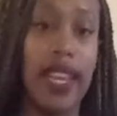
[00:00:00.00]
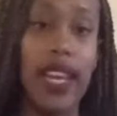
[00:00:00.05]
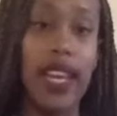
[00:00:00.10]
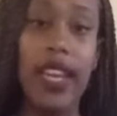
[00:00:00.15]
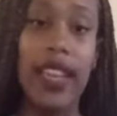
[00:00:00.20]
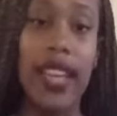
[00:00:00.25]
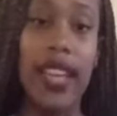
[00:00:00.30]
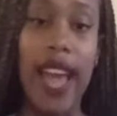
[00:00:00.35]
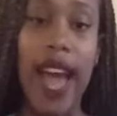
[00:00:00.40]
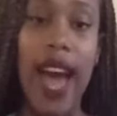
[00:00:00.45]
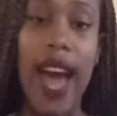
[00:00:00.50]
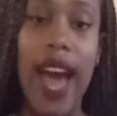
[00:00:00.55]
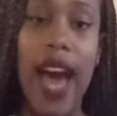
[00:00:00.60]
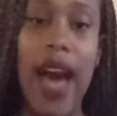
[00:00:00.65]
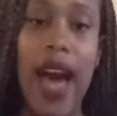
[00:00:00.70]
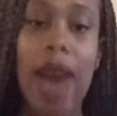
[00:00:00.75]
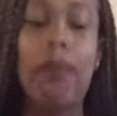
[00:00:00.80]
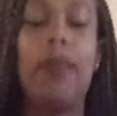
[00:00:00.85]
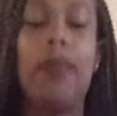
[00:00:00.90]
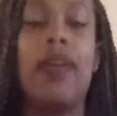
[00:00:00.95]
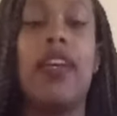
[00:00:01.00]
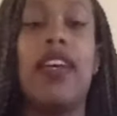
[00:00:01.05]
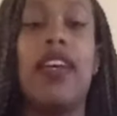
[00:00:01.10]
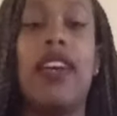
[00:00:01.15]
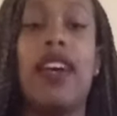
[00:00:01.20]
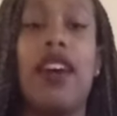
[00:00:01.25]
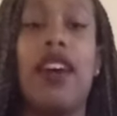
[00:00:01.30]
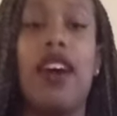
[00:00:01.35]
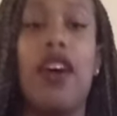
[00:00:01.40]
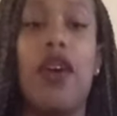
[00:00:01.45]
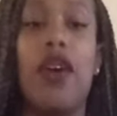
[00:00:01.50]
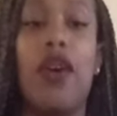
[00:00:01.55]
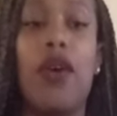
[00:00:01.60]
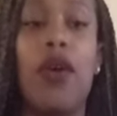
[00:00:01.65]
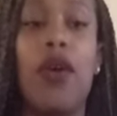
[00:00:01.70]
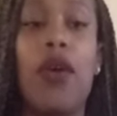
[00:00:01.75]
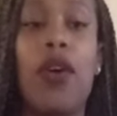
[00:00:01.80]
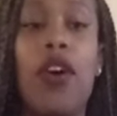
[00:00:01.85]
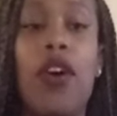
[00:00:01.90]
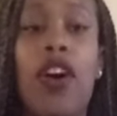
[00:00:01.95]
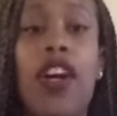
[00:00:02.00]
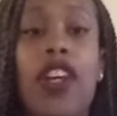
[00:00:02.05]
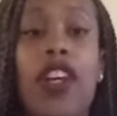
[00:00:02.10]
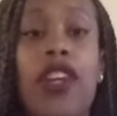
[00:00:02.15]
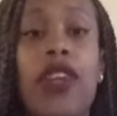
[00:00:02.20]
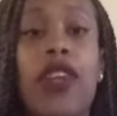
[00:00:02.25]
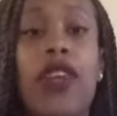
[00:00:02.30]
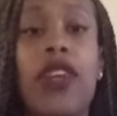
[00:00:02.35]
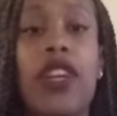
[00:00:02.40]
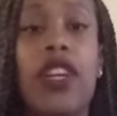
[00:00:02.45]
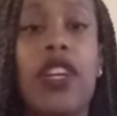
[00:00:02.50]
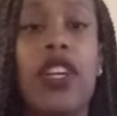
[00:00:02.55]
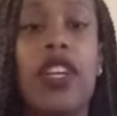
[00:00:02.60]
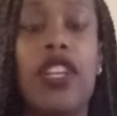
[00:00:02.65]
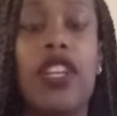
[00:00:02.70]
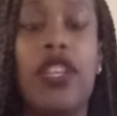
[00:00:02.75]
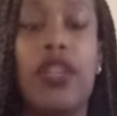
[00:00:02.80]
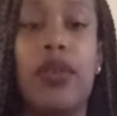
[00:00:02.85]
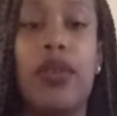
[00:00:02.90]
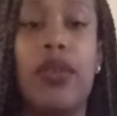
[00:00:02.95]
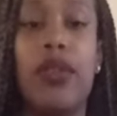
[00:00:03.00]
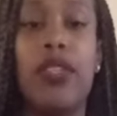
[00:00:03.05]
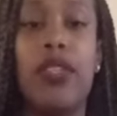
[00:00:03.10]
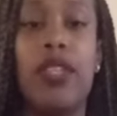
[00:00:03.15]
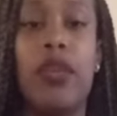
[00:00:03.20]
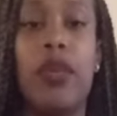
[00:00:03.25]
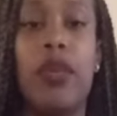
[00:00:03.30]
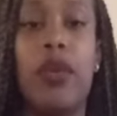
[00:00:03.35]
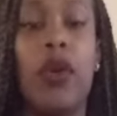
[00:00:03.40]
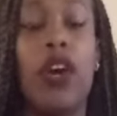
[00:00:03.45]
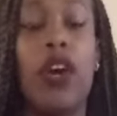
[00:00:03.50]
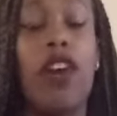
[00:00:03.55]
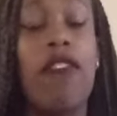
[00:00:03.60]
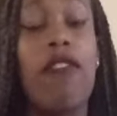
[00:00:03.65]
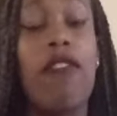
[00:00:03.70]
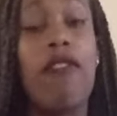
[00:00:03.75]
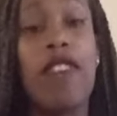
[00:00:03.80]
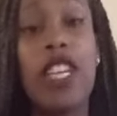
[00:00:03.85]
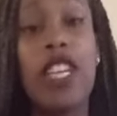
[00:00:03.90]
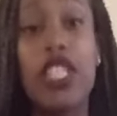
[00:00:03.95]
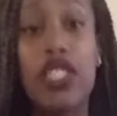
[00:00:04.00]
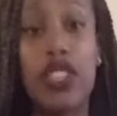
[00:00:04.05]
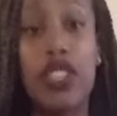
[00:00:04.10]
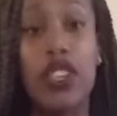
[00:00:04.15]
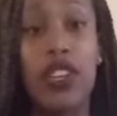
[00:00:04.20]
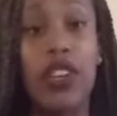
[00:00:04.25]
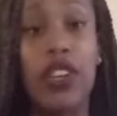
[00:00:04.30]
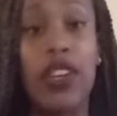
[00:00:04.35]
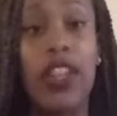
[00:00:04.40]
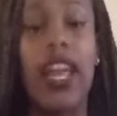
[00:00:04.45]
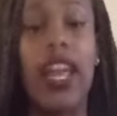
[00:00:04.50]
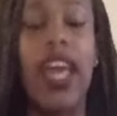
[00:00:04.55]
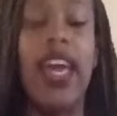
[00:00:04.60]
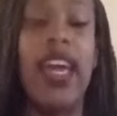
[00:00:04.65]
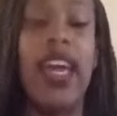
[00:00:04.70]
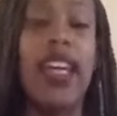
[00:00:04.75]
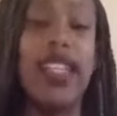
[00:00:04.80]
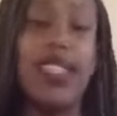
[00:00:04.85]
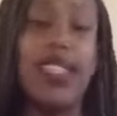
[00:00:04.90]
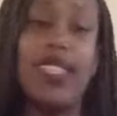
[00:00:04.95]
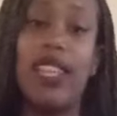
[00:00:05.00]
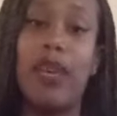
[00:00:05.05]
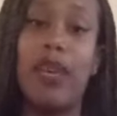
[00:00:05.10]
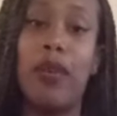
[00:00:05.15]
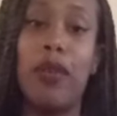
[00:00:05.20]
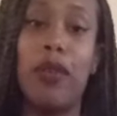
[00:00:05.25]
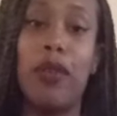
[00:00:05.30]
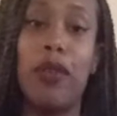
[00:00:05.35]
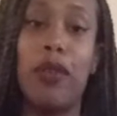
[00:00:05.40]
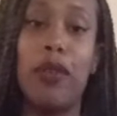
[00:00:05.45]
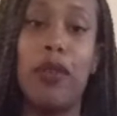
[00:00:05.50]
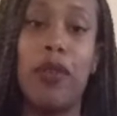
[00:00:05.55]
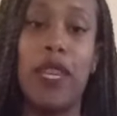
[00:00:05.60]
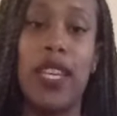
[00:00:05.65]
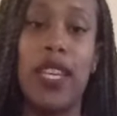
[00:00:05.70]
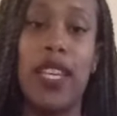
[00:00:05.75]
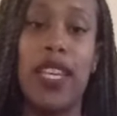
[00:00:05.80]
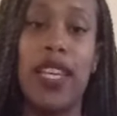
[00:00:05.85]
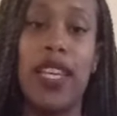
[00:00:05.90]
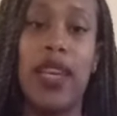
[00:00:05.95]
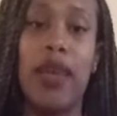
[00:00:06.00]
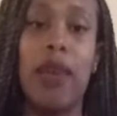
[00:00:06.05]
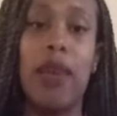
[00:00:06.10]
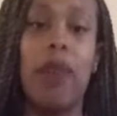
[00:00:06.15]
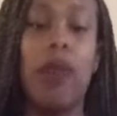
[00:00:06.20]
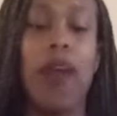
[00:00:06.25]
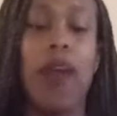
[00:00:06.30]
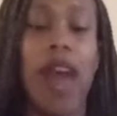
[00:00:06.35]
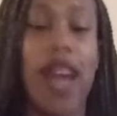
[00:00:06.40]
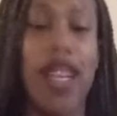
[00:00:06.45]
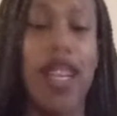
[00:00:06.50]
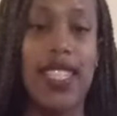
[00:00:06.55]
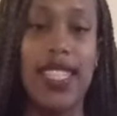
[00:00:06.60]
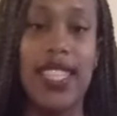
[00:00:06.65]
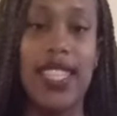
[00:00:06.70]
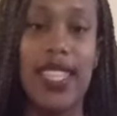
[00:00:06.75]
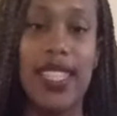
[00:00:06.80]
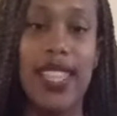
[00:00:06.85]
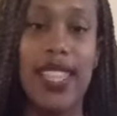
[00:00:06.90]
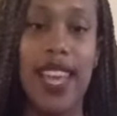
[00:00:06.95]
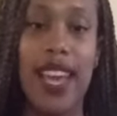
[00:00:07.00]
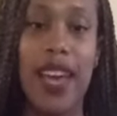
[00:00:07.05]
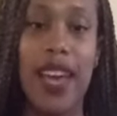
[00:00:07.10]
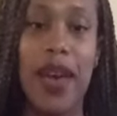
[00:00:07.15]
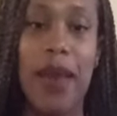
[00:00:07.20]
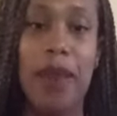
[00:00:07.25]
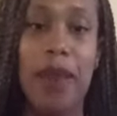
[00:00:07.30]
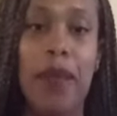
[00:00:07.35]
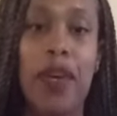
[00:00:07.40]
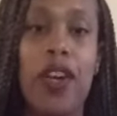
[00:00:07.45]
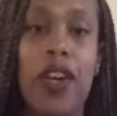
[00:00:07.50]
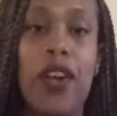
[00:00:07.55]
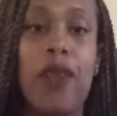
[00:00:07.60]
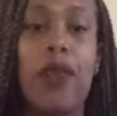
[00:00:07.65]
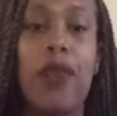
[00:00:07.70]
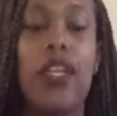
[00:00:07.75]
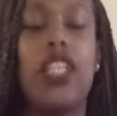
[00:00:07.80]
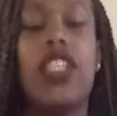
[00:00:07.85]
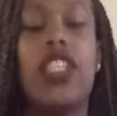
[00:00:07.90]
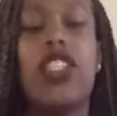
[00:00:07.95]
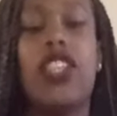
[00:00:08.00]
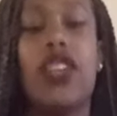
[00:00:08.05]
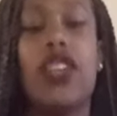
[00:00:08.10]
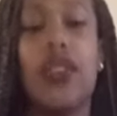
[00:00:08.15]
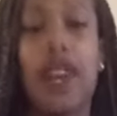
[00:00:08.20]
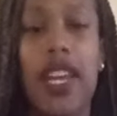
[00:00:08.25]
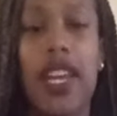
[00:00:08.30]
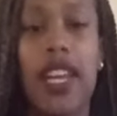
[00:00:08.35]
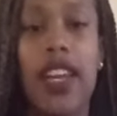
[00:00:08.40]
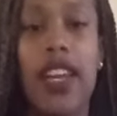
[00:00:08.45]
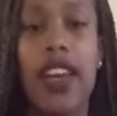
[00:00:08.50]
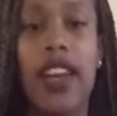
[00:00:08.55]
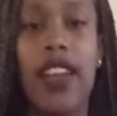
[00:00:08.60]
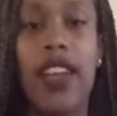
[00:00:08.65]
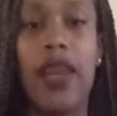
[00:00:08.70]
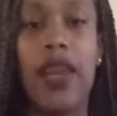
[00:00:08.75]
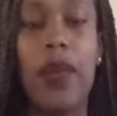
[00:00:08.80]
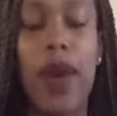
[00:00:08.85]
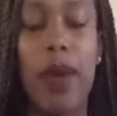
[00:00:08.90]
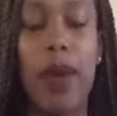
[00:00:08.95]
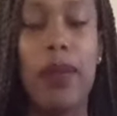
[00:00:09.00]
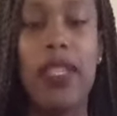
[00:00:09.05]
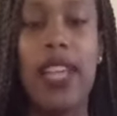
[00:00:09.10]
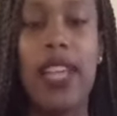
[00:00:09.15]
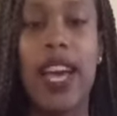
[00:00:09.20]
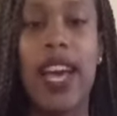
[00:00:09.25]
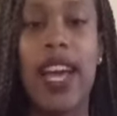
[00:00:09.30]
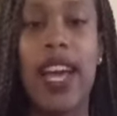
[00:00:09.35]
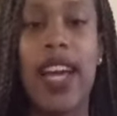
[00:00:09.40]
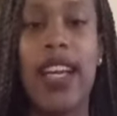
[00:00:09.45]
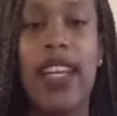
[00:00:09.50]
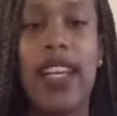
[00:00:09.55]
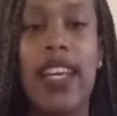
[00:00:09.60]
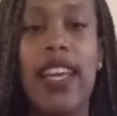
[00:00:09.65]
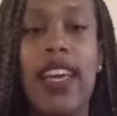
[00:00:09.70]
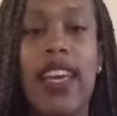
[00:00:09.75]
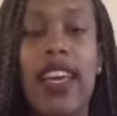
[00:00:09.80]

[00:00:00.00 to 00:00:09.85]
in the app, or you could use the more official ASWB practice exam, which is located on their website.